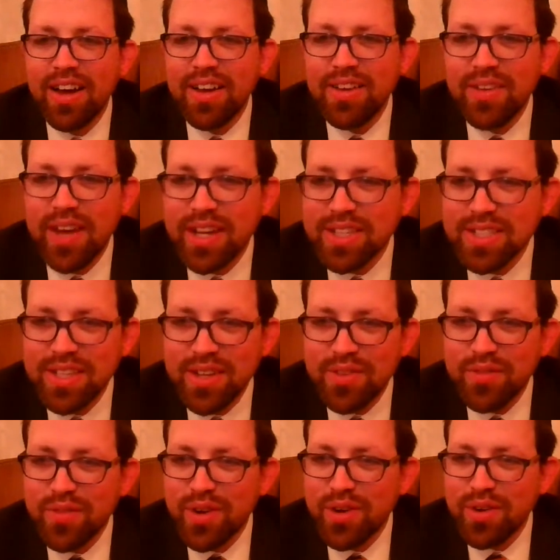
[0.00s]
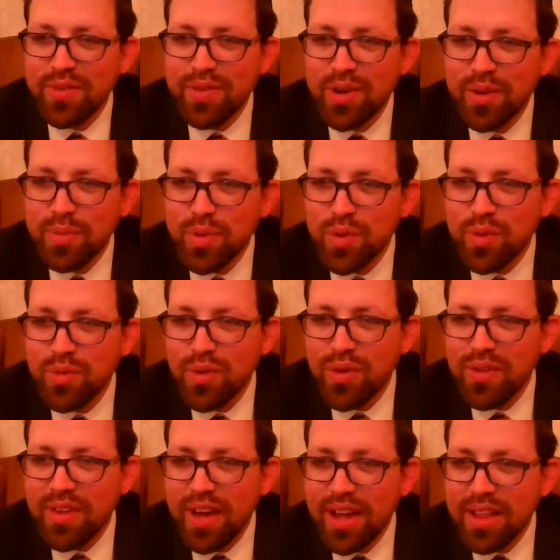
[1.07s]
Excellent. Very, very beautiful.
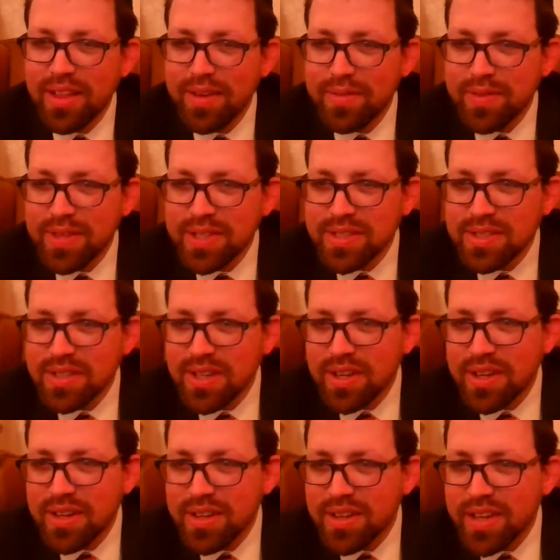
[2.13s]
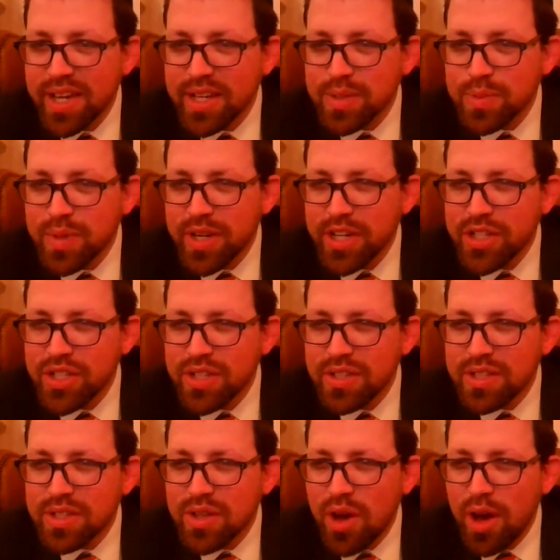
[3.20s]
I love this explanation,
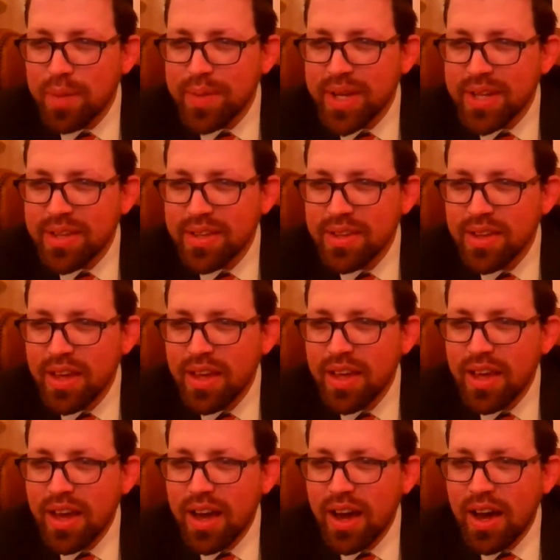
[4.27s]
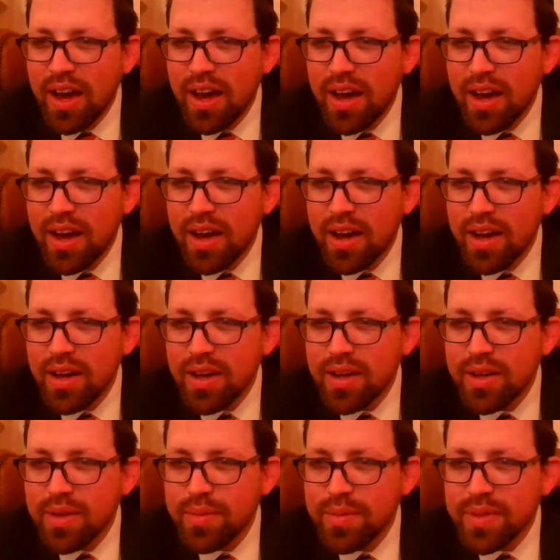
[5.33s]
this comment. Uh,
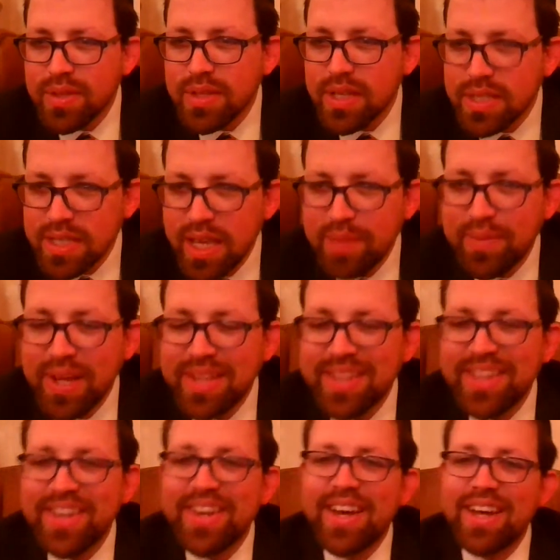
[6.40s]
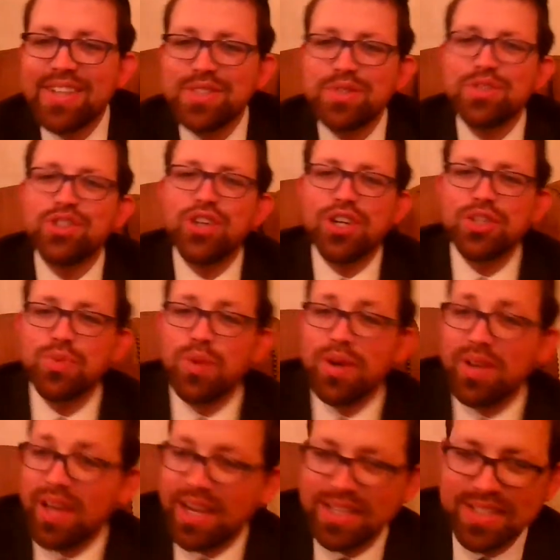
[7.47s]
Same idea as Joshua.
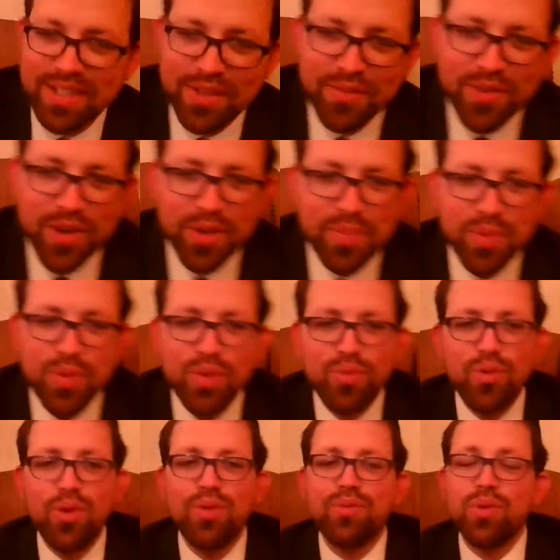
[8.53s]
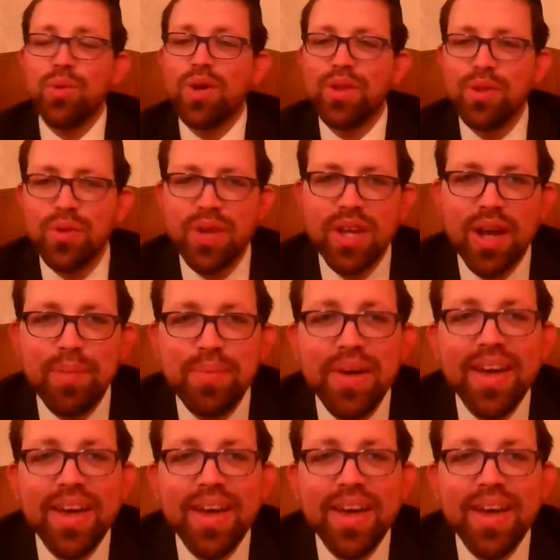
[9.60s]
Excellent. Very beautiful. If you want to look it up,